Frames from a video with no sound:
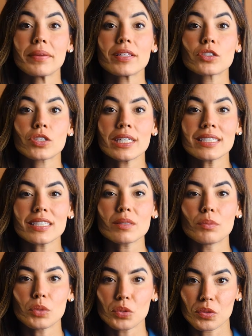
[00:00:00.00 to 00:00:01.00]
But the cheese has
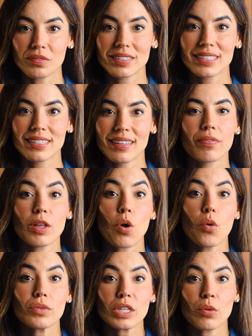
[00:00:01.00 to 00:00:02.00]
moved. The
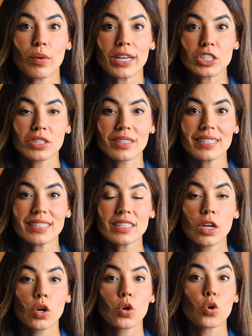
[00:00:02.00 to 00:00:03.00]
only question is,
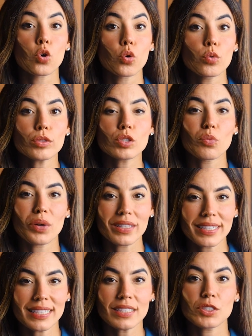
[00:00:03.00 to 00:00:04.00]
who's
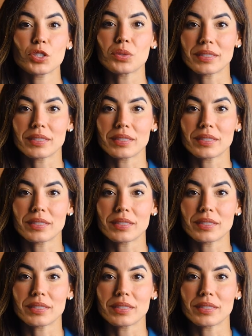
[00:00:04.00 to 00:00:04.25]
willing to